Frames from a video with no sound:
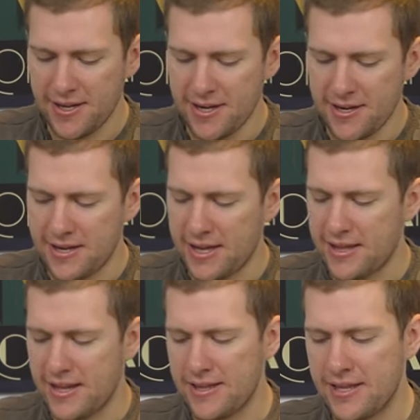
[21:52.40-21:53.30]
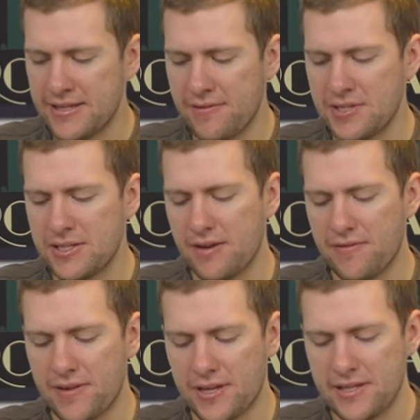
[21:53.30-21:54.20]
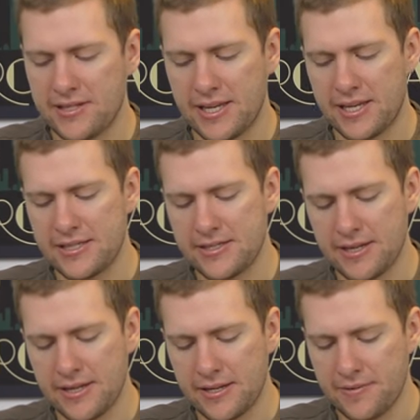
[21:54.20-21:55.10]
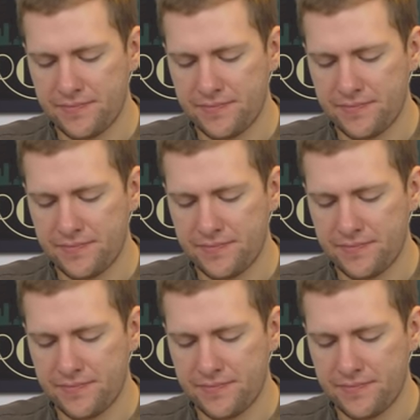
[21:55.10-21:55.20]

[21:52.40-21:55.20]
And then th there's other stuff like you see his, uh,